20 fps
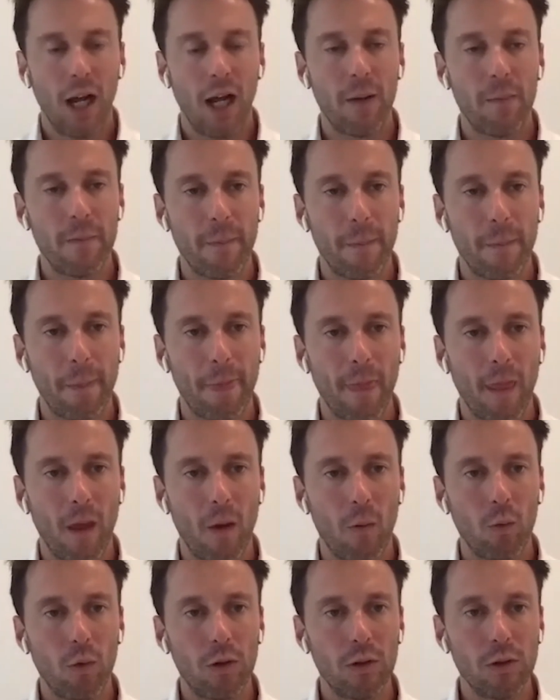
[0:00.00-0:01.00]
Um,
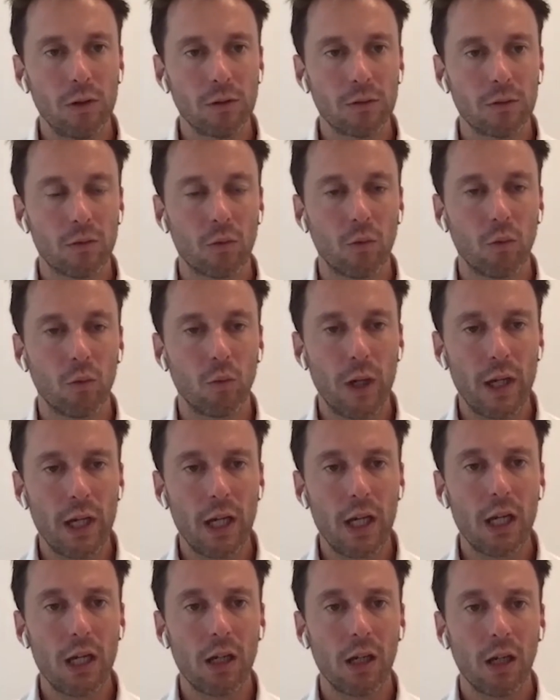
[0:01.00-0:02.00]
well,
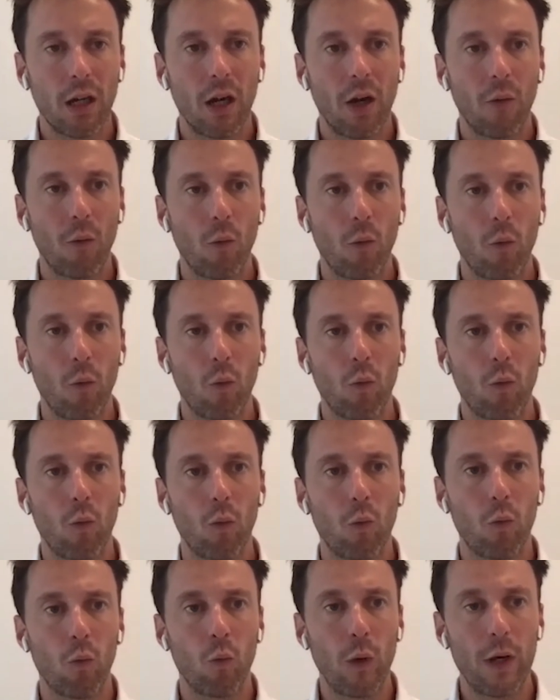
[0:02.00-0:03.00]
we
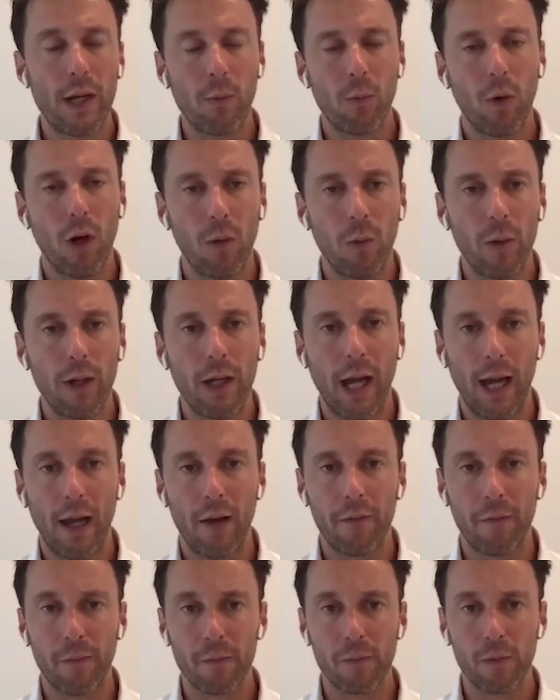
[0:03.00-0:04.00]
we well we
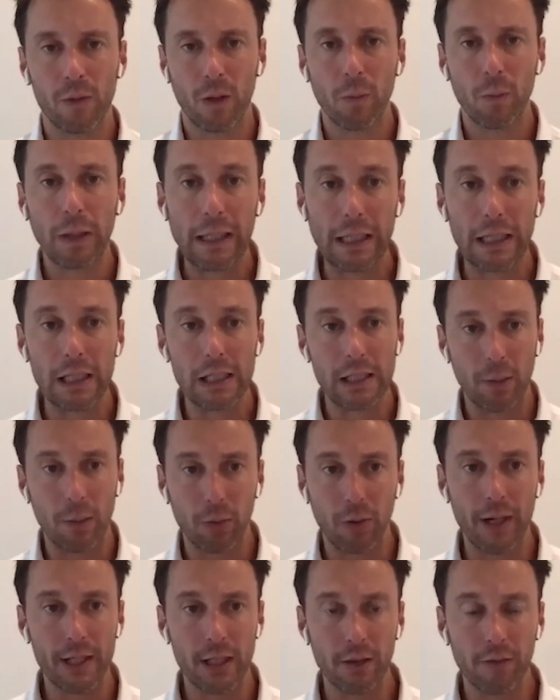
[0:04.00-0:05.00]
have completely
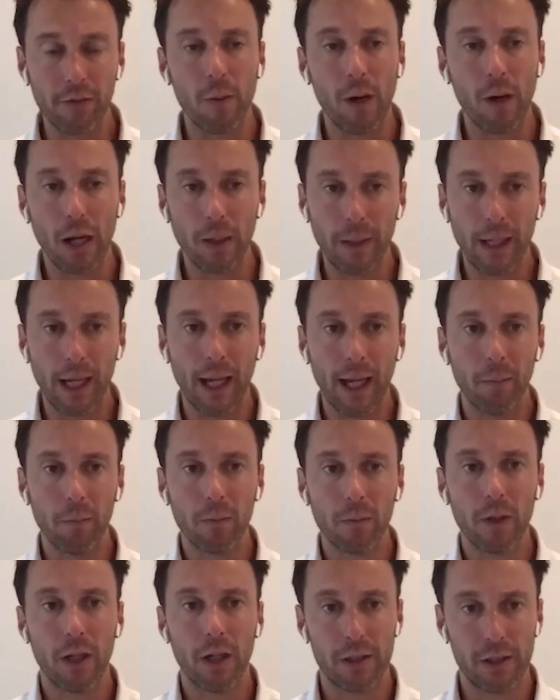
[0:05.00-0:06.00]
separated from
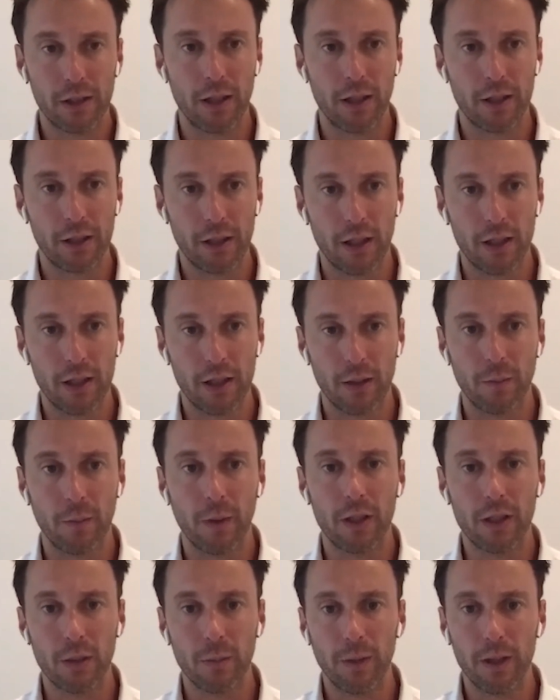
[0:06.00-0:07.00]
IBM as, as, as, a,
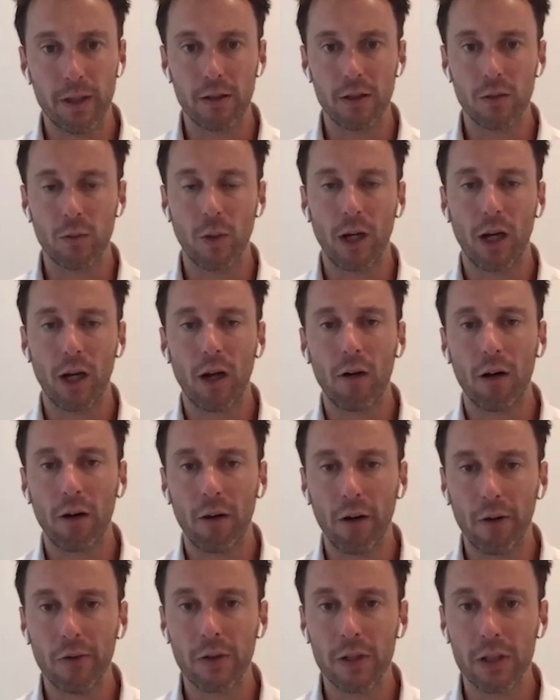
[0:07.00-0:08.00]
as a business. We are
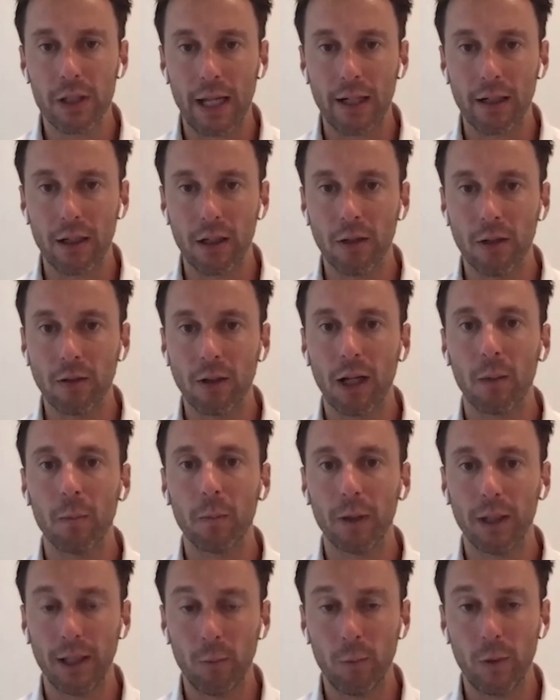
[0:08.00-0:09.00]
our own standalone
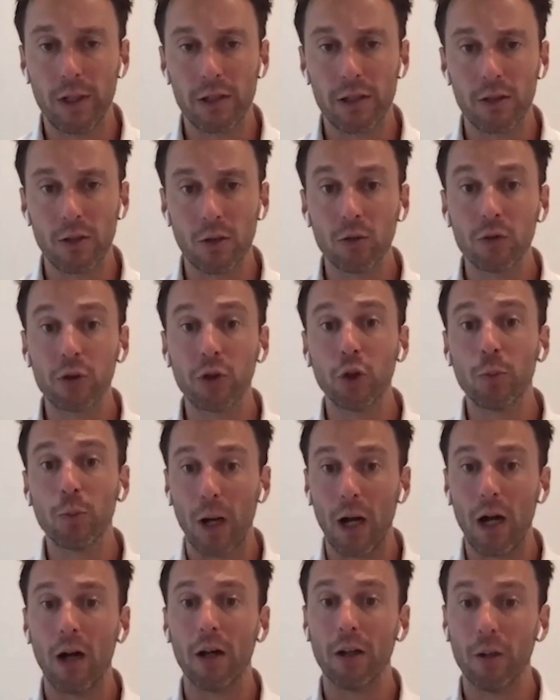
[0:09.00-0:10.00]
company. We still do
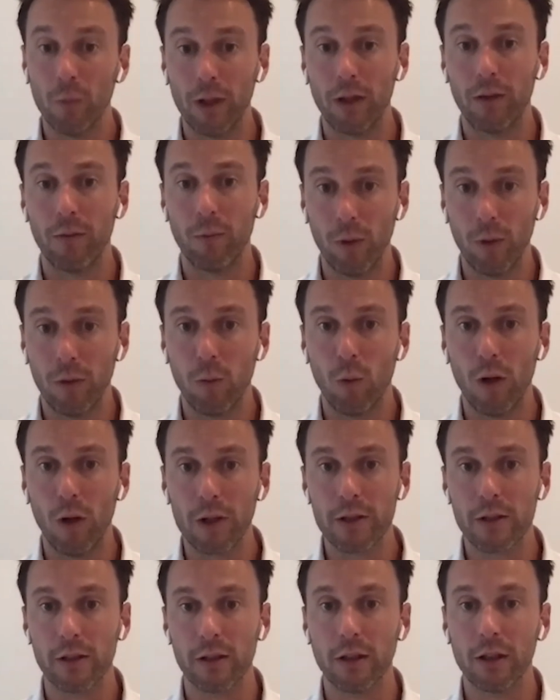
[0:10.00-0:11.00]
partner with with
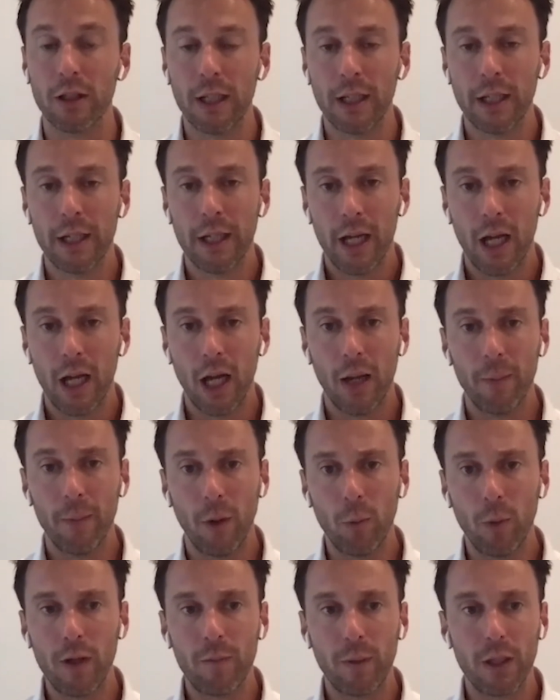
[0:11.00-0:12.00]
Watson, um,
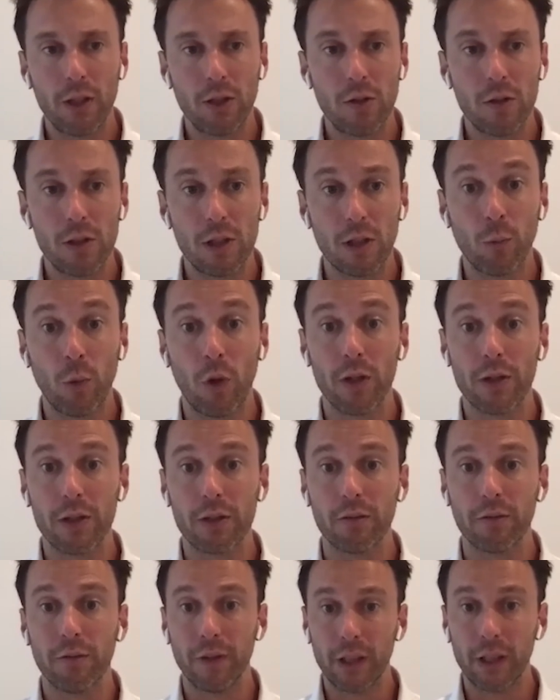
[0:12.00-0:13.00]
and we've been using
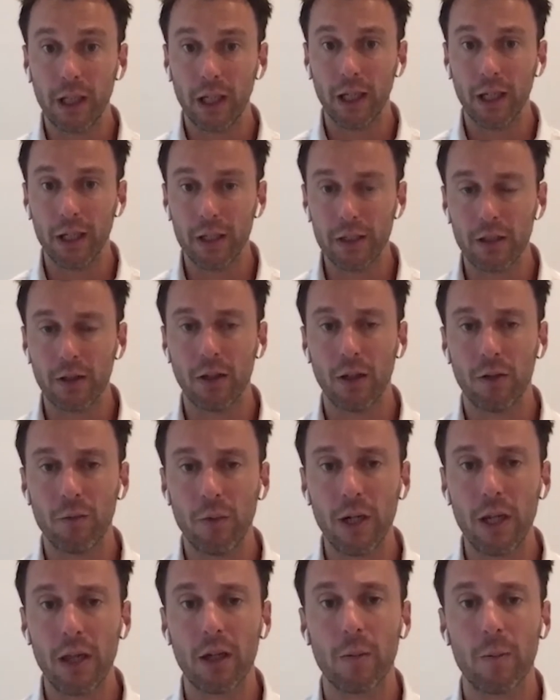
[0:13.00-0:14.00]
Watson for years. And,
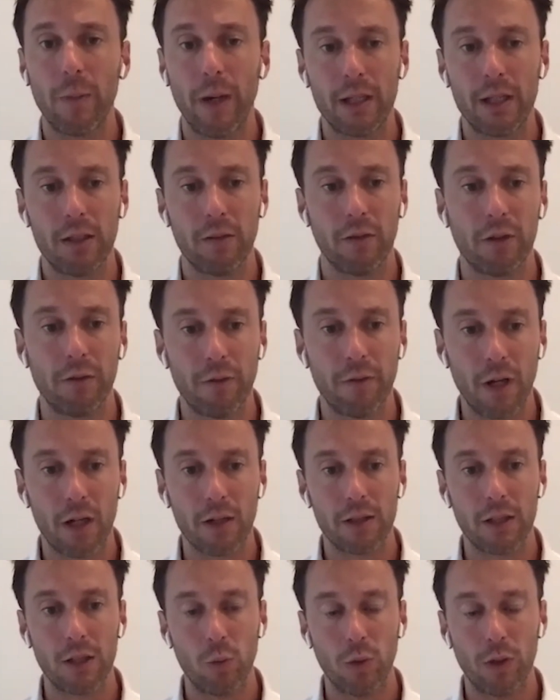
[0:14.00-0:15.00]
and really, the competitive
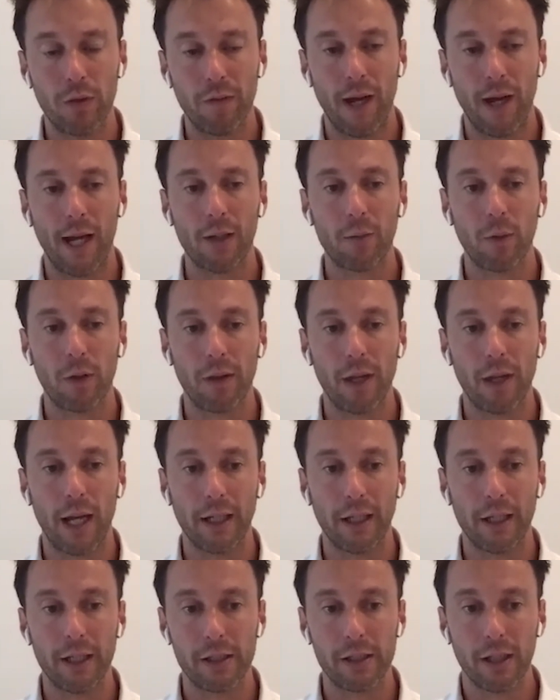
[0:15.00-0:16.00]
advantage we've had with
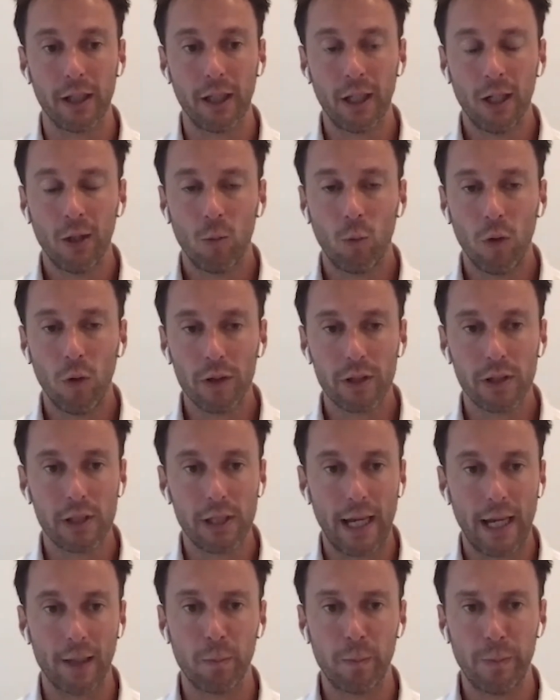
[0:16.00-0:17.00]
that is
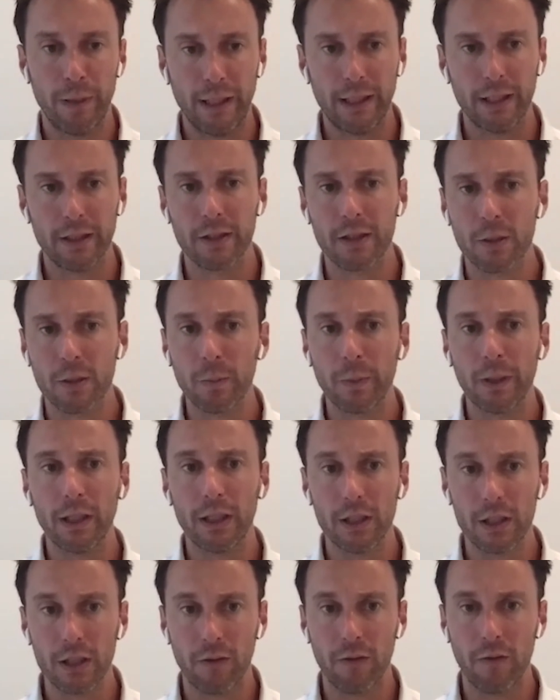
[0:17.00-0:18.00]
Watson's had billions and
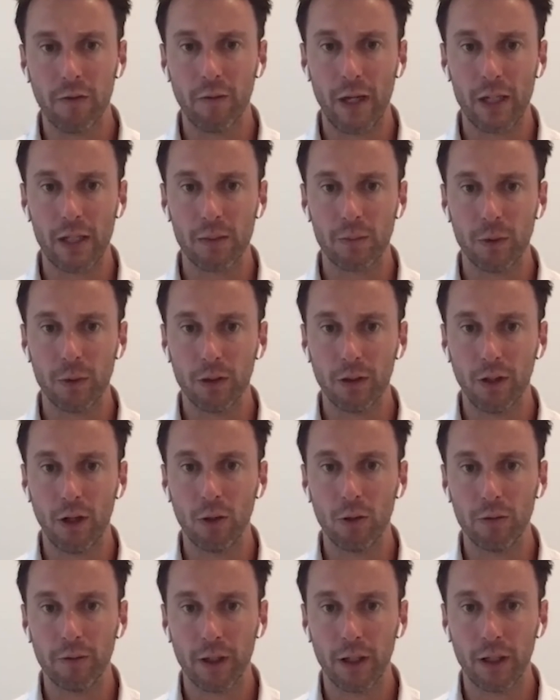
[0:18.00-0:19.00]
billions of investment
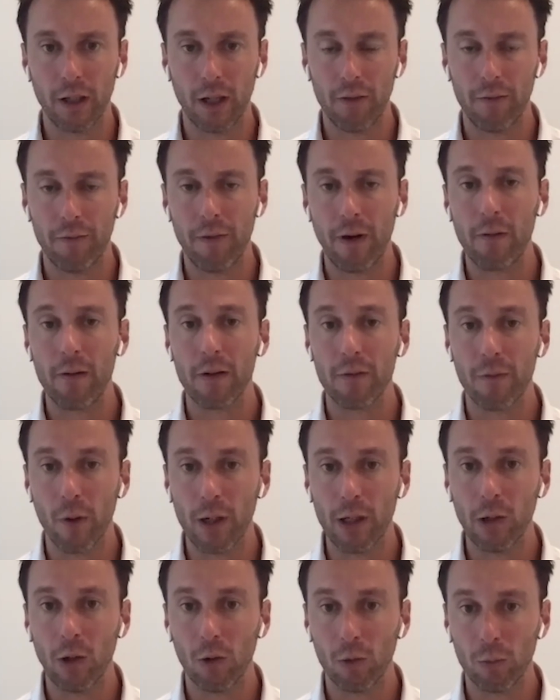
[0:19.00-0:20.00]
over a very
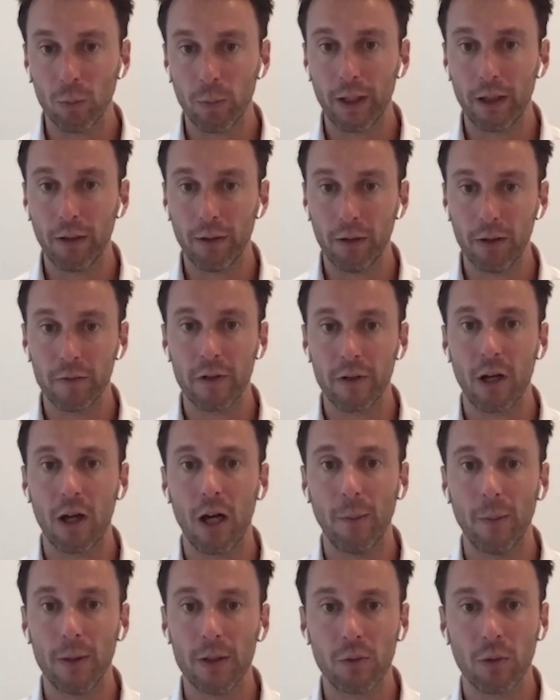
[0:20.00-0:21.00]
very long period of
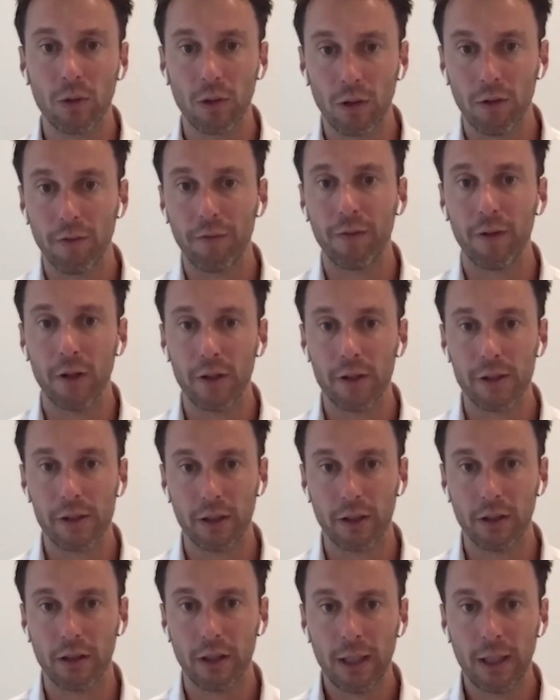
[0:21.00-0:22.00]
time. It's one of the first
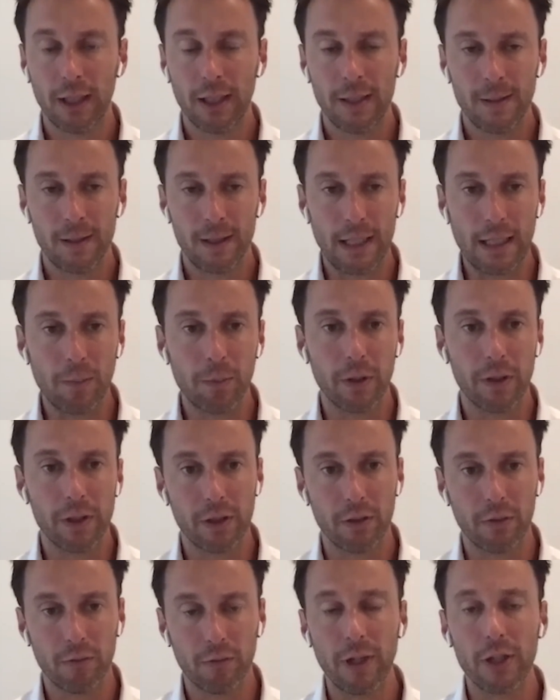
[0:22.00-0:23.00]
and
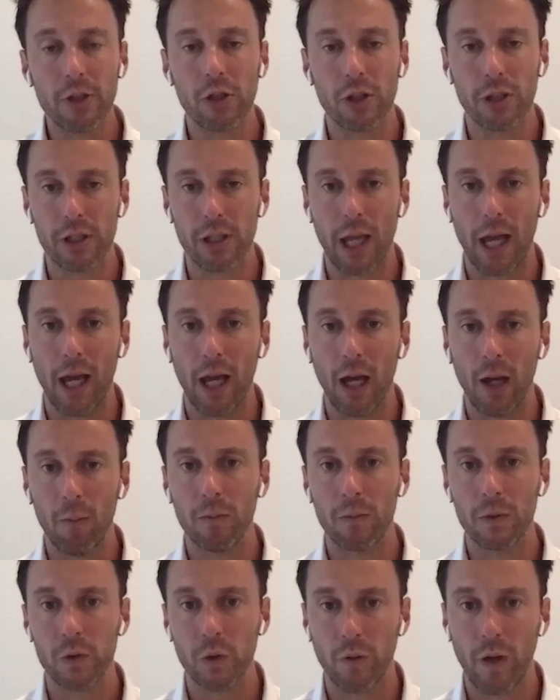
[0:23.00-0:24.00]
deepest and richest
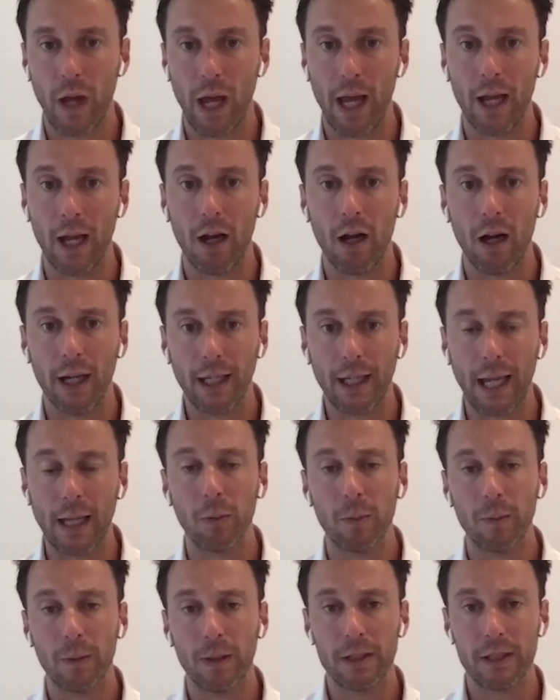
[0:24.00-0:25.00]
um, sort of AI
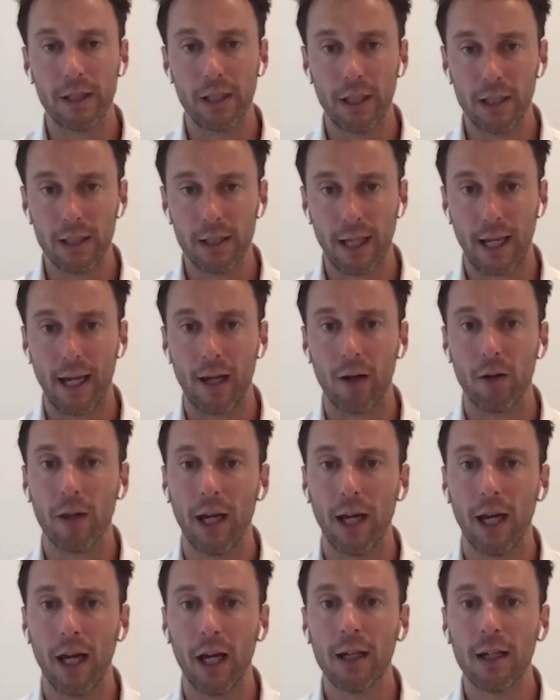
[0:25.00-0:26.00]
capabilities out
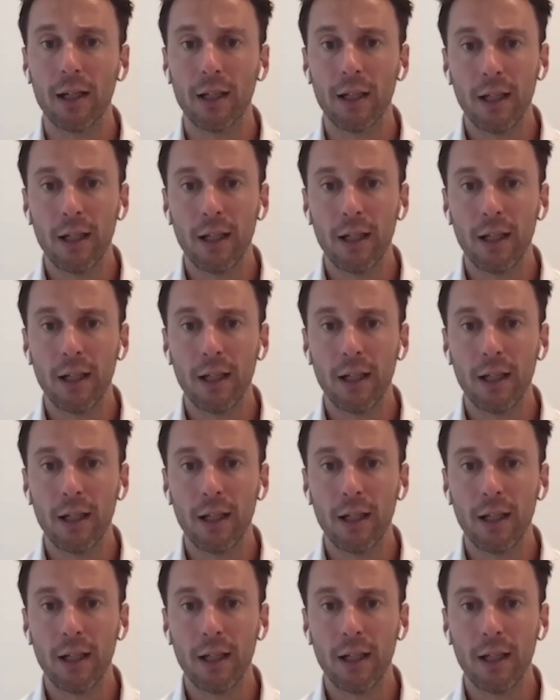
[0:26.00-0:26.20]
there.